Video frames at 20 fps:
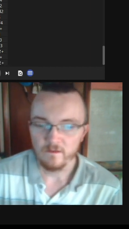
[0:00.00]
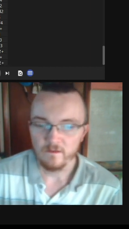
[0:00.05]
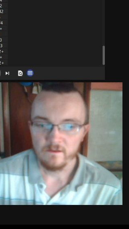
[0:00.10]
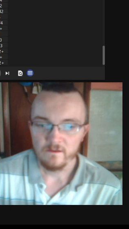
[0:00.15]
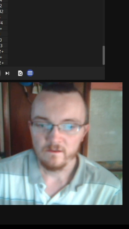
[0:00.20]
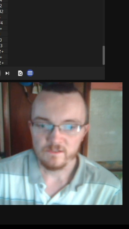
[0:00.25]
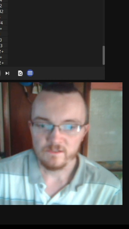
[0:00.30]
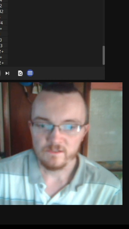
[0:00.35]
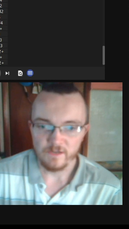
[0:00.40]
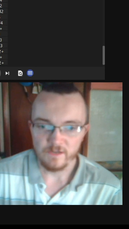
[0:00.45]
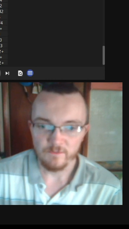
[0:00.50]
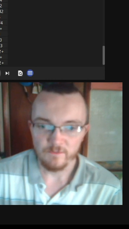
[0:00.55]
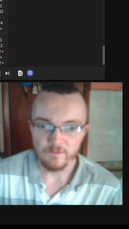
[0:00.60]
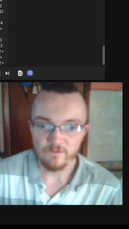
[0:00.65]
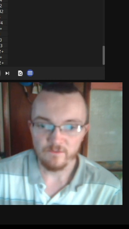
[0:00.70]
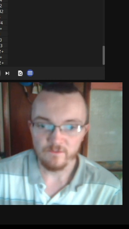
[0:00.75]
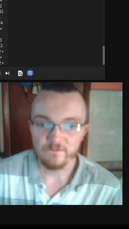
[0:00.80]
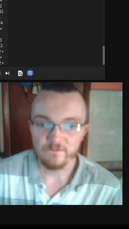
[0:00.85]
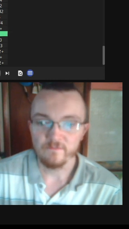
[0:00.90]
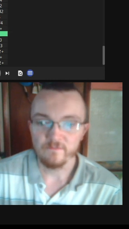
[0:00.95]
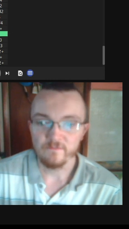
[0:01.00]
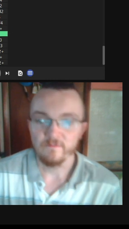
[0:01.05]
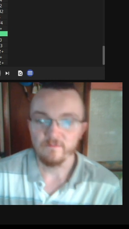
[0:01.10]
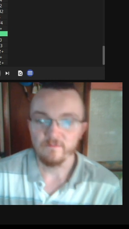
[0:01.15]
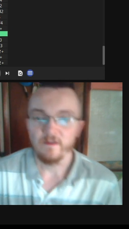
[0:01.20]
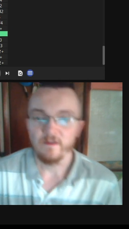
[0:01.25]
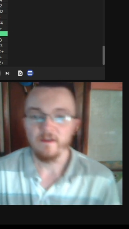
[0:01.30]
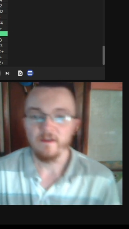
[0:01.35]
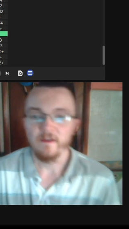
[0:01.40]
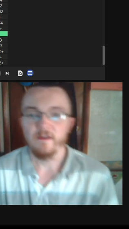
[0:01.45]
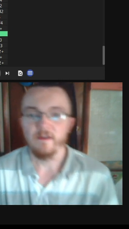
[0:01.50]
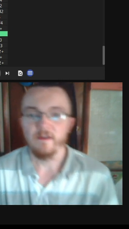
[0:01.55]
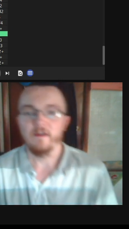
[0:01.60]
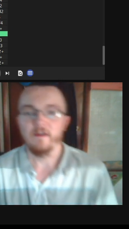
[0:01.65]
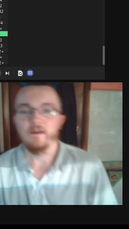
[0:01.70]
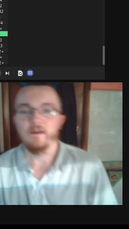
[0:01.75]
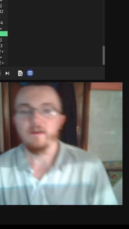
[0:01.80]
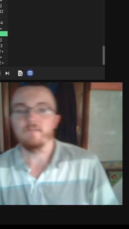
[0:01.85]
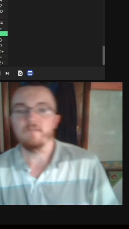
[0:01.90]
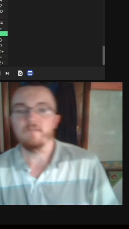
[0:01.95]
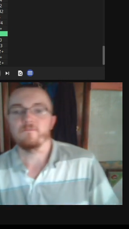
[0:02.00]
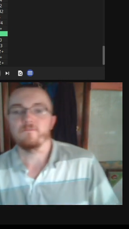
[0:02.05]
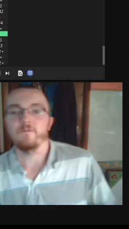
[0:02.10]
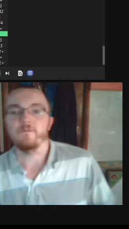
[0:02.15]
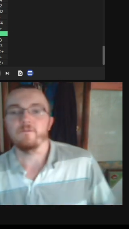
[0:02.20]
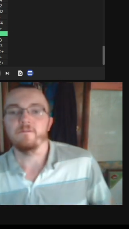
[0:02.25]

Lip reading: So I move f3.